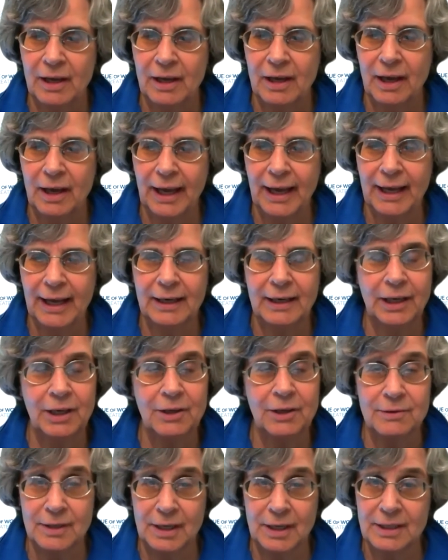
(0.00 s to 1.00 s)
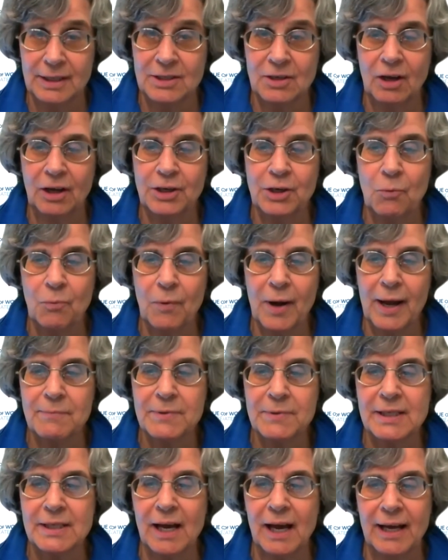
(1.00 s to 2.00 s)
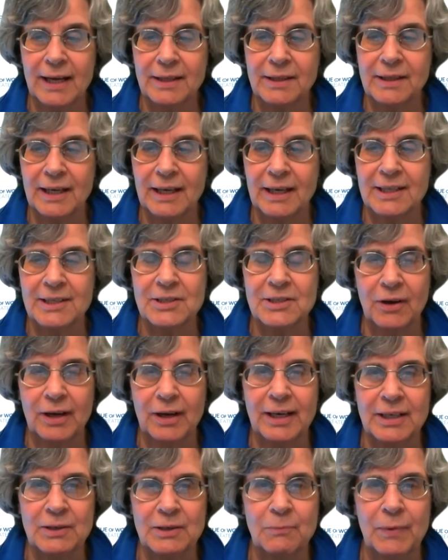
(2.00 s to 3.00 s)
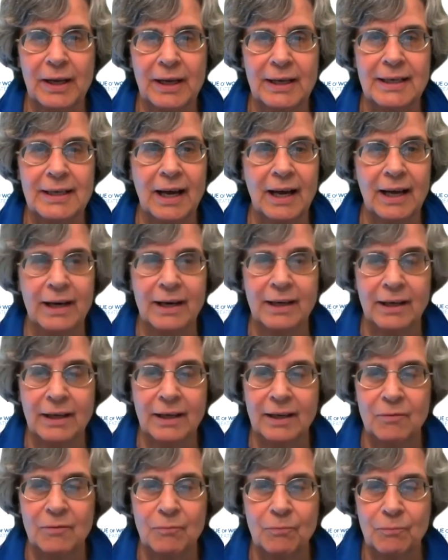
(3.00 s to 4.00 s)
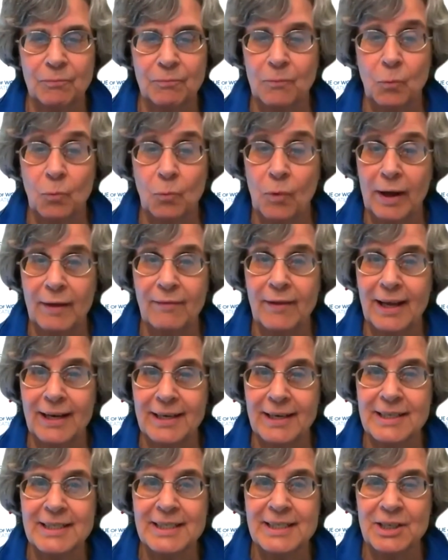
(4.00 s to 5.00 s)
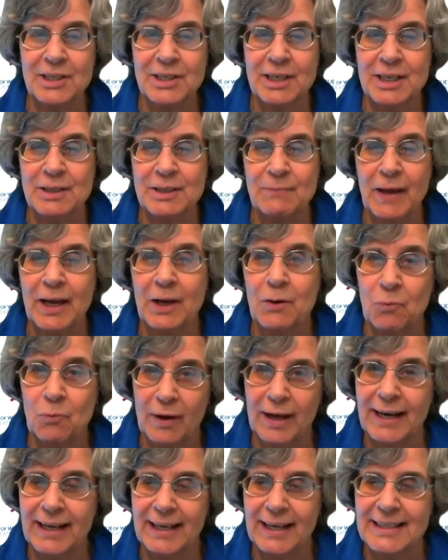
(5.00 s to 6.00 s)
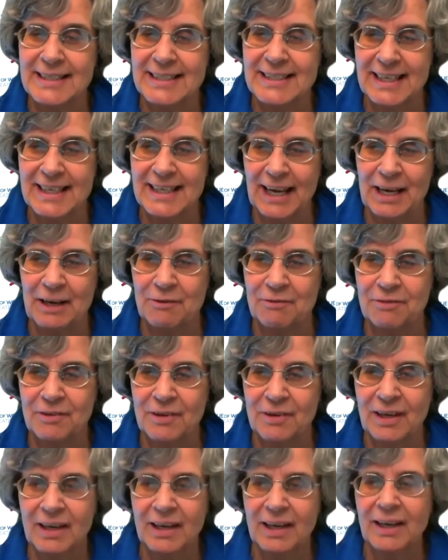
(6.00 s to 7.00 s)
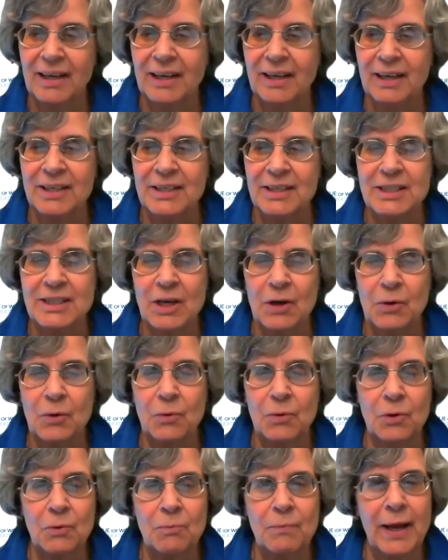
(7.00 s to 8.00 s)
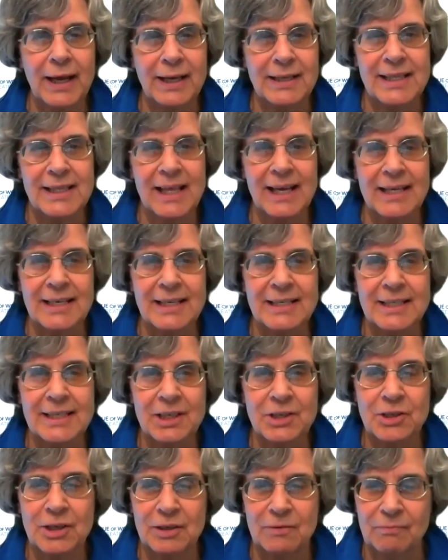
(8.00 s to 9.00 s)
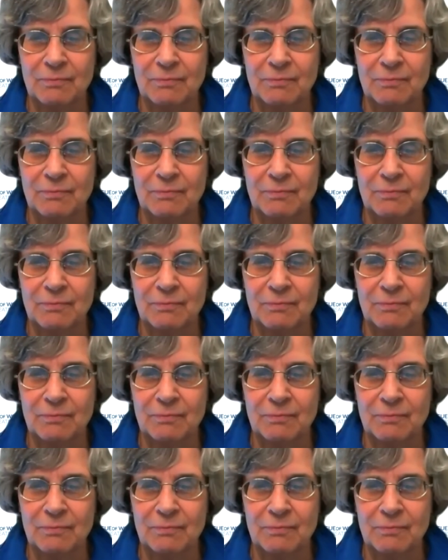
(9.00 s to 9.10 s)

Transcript: And it's on your website that it's going to be done when that decision is made, when it's safe. So who makes that decision?